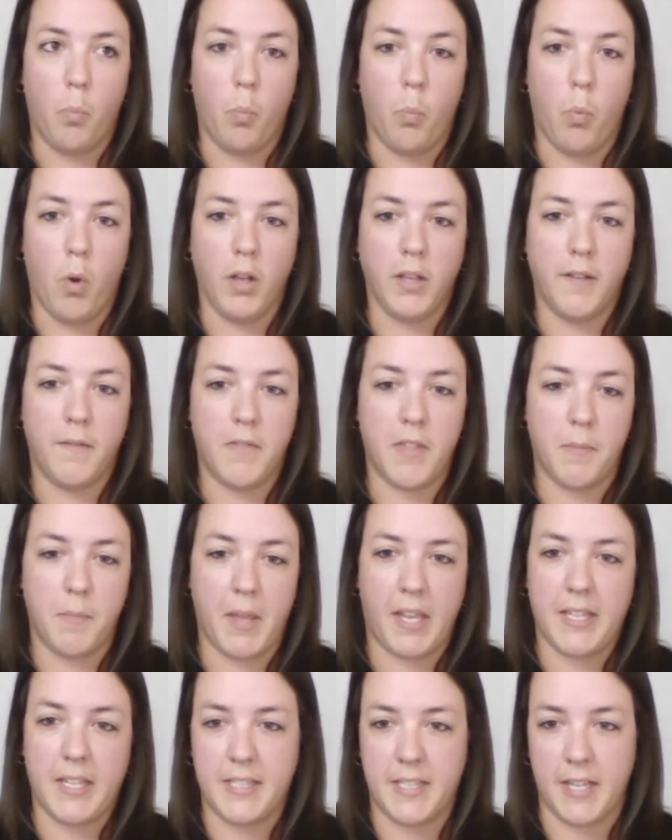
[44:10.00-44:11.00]
one of the
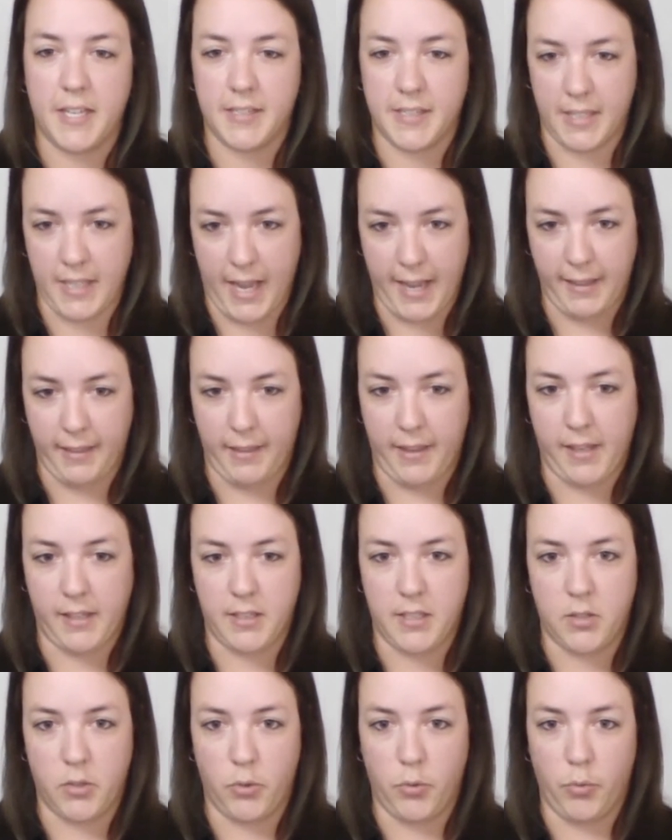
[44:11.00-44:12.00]
biggest things that I like
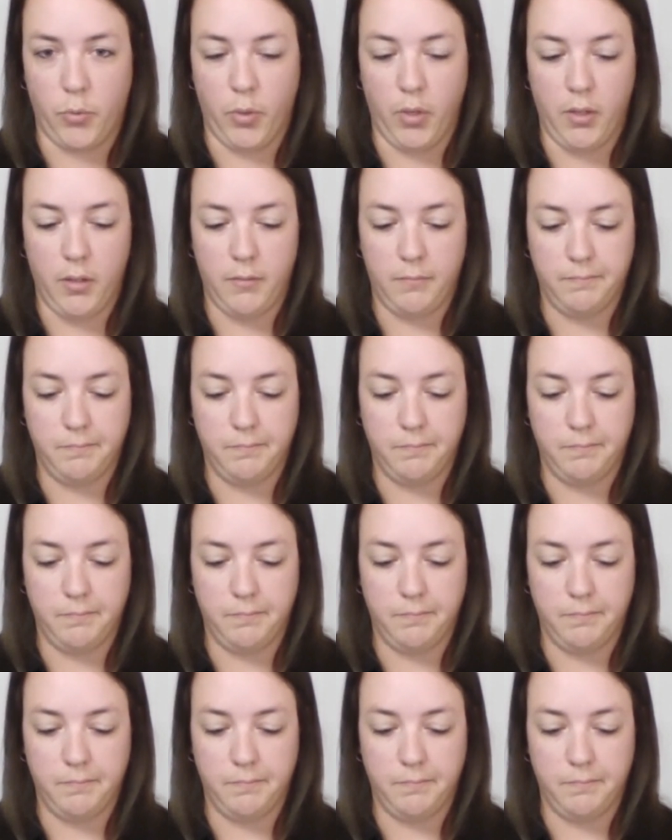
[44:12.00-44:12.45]
to